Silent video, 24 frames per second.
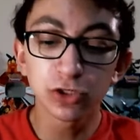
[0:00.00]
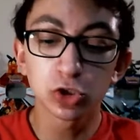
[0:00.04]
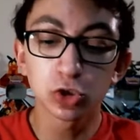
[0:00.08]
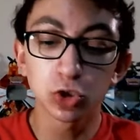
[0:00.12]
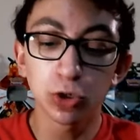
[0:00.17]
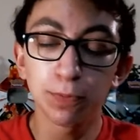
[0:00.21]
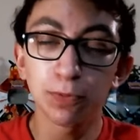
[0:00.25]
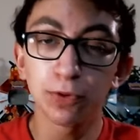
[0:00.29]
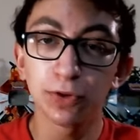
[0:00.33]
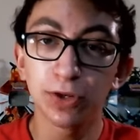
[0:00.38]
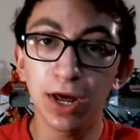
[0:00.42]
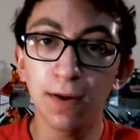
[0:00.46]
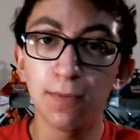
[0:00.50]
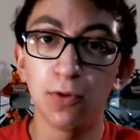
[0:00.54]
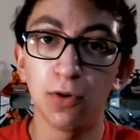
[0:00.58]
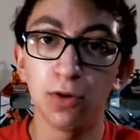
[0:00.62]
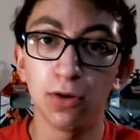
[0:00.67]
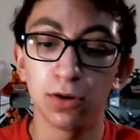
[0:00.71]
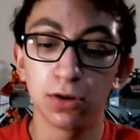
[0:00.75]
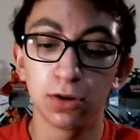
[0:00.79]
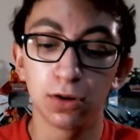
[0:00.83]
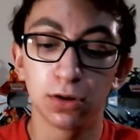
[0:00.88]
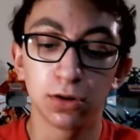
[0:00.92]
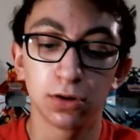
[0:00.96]
triple
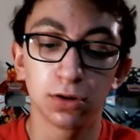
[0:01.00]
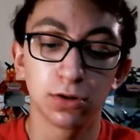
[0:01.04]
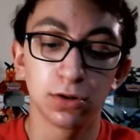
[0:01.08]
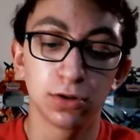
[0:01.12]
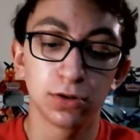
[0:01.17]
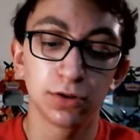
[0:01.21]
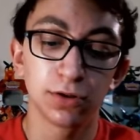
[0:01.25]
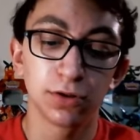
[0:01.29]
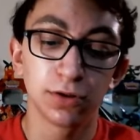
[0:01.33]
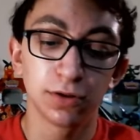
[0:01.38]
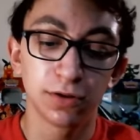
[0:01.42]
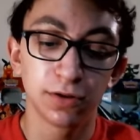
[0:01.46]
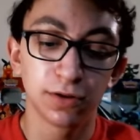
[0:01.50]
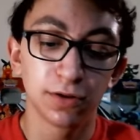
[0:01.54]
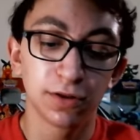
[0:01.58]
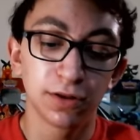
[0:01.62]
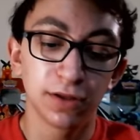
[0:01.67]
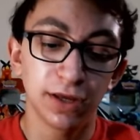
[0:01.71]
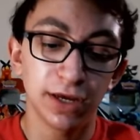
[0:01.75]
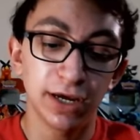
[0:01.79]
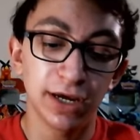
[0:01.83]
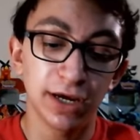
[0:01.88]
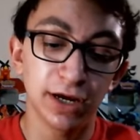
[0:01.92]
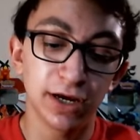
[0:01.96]
double.
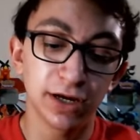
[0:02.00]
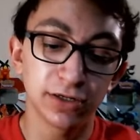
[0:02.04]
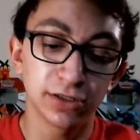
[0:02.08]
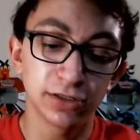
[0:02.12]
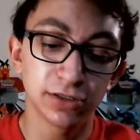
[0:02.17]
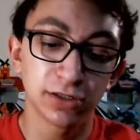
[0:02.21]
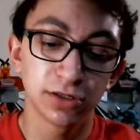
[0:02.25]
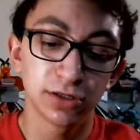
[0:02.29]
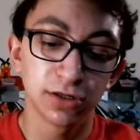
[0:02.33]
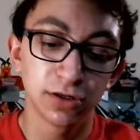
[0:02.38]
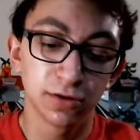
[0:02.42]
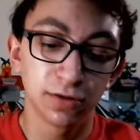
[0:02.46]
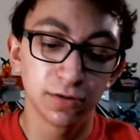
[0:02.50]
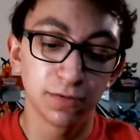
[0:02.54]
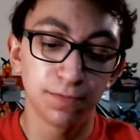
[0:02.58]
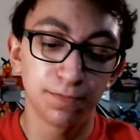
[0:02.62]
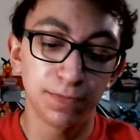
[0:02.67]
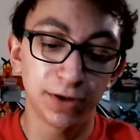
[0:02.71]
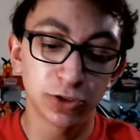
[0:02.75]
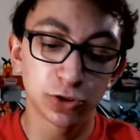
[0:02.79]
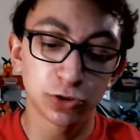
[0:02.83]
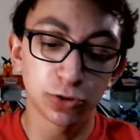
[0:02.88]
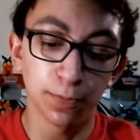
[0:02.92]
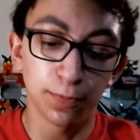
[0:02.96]
And
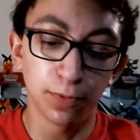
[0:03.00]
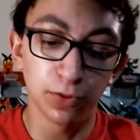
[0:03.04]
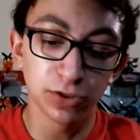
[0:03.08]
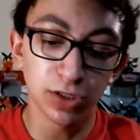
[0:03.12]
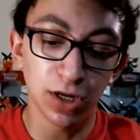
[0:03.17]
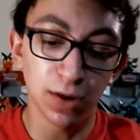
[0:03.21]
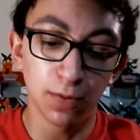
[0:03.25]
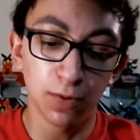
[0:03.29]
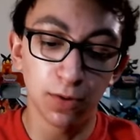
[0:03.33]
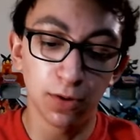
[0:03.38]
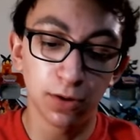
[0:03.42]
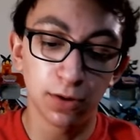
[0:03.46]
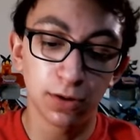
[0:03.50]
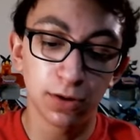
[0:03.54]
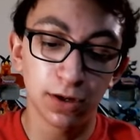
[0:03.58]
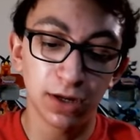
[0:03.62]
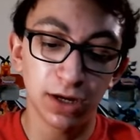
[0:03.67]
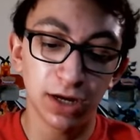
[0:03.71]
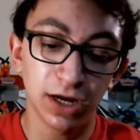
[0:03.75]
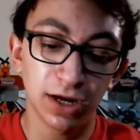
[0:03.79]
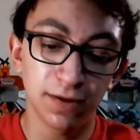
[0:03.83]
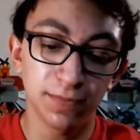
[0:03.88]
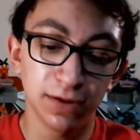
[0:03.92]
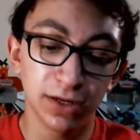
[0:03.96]
by triple double,
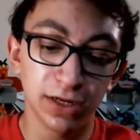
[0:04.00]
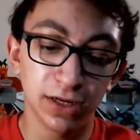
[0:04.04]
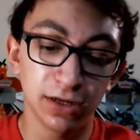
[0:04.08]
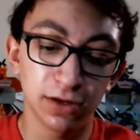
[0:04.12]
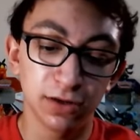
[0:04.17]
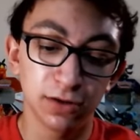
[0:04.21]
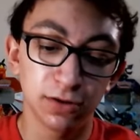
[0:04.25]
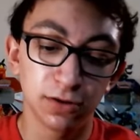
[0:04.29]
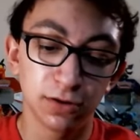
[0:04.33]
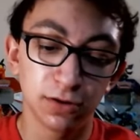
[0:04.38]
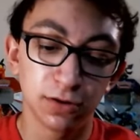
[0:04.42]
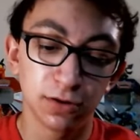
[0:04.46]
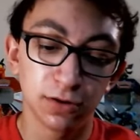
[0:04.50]
I mean